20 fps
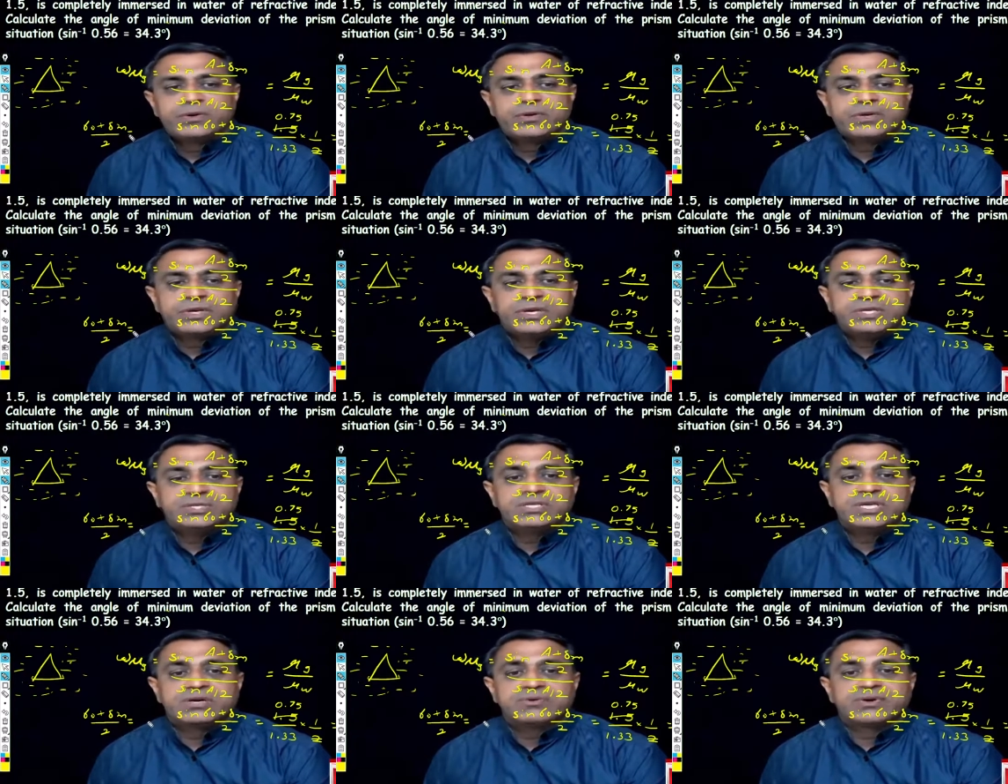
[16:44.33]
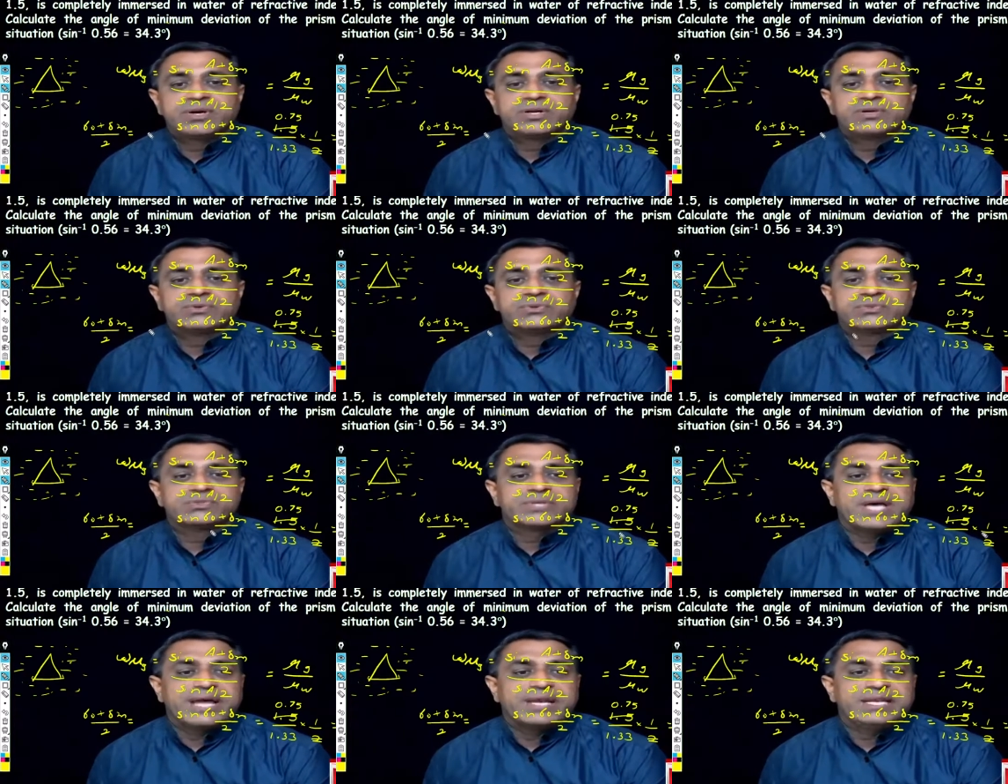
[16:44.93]
is equal to
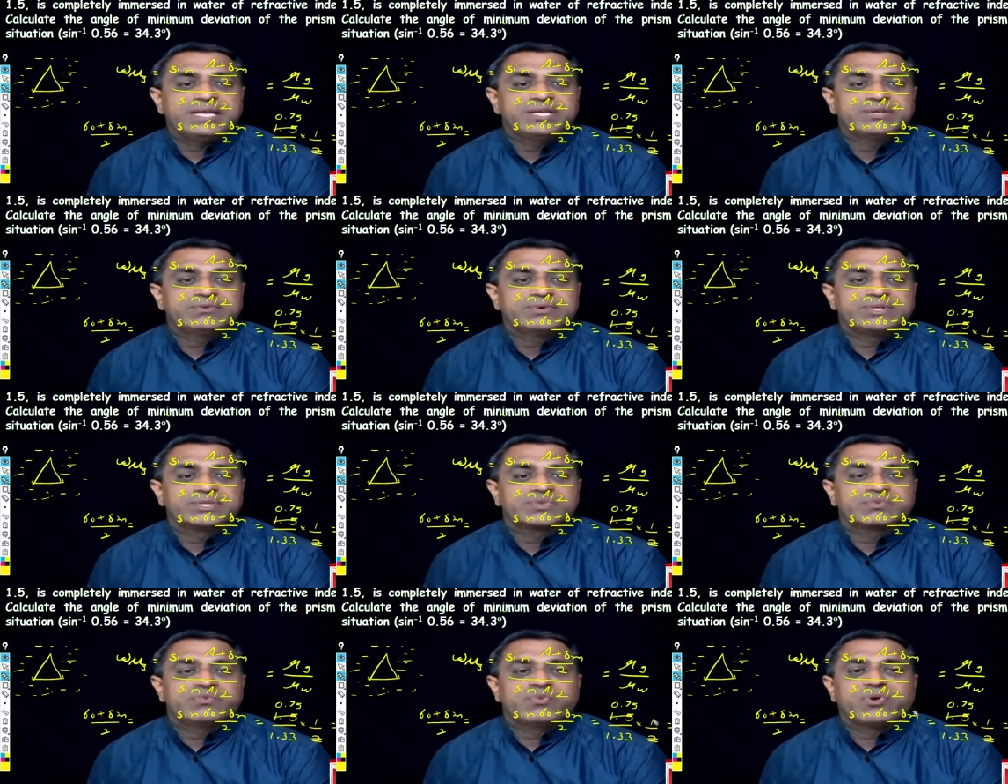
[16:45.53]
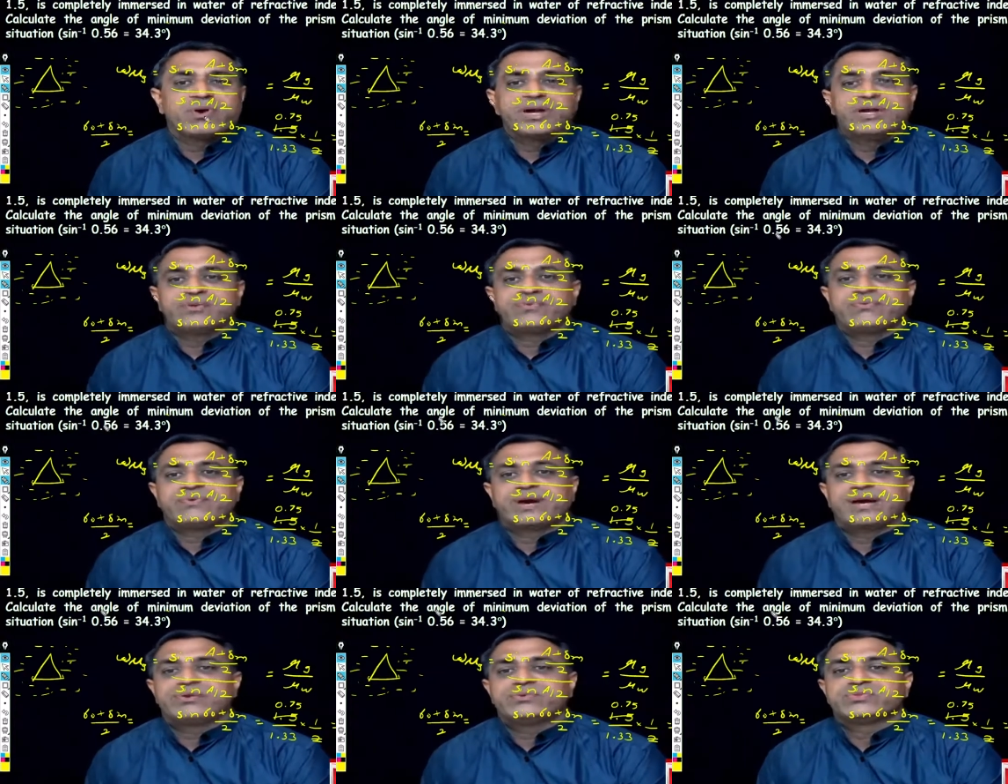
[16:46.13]
sine inverse
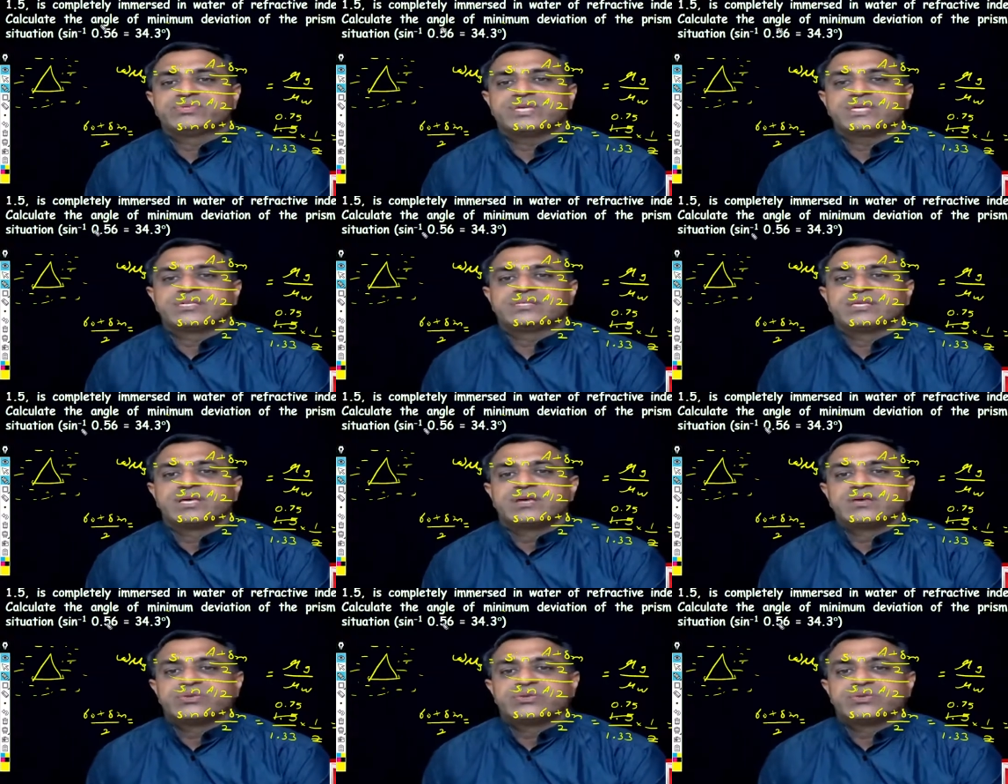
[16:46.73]
0.56.